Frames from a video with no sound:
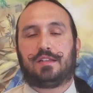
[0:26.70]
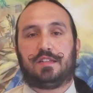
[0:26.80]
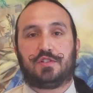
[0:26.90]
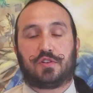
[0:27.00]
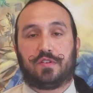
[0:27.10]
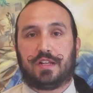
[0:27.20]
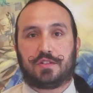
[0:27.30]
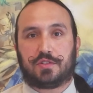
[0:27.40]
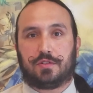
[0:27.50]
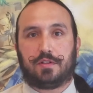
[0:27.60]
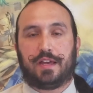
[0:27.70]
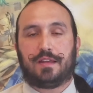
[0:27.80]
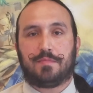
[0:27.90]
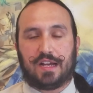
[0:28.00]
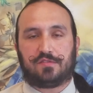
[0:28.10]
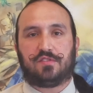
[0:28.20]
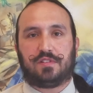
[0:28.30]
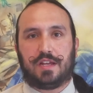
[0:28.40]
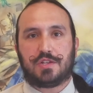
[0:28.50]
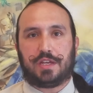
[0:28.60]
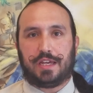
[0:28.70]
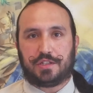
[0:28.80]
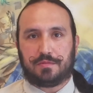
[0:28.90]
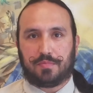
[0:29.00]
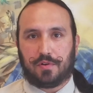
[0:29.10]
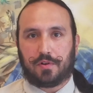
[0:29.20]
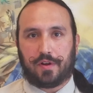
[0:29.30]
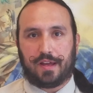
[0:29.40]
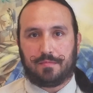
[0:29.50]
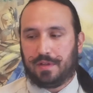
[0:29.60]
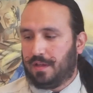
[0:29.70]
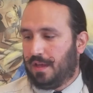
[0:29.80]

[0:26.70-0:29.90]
Teacher Credential and Masters in Education program.